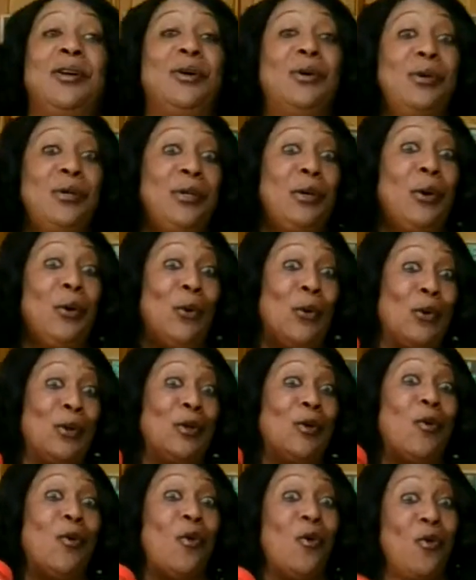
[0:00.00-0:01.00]
good old
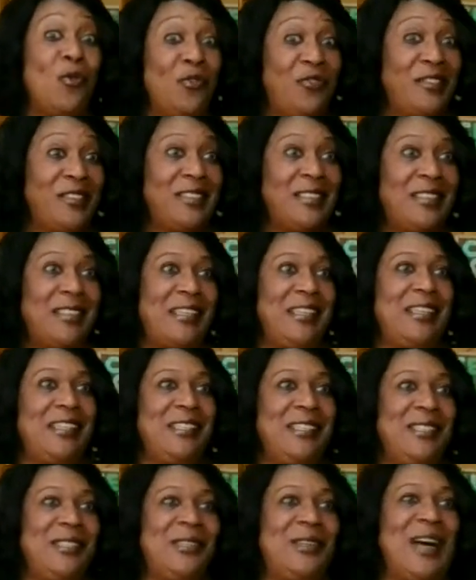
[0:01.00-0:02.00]

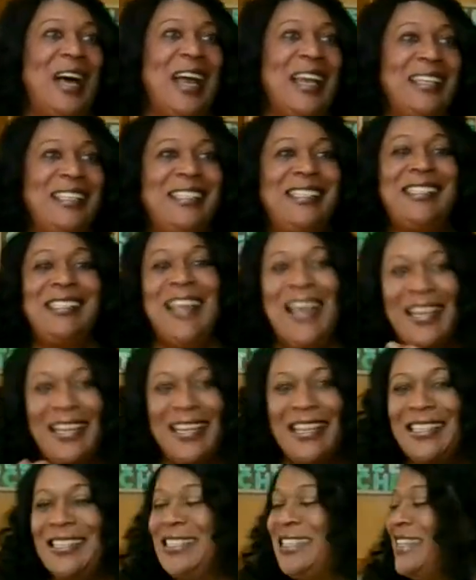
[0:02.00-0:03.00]
Ovaltine. So I
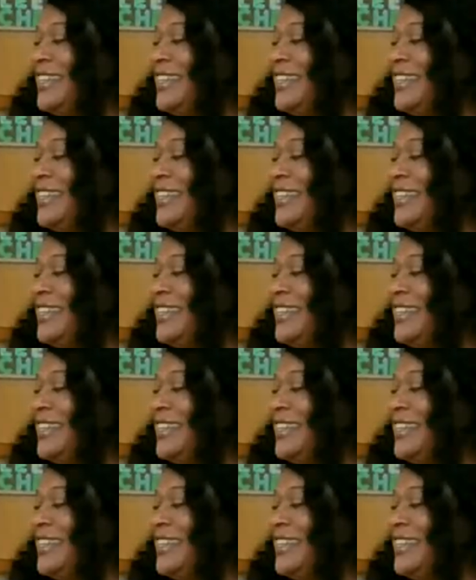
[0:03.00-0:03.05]
decided,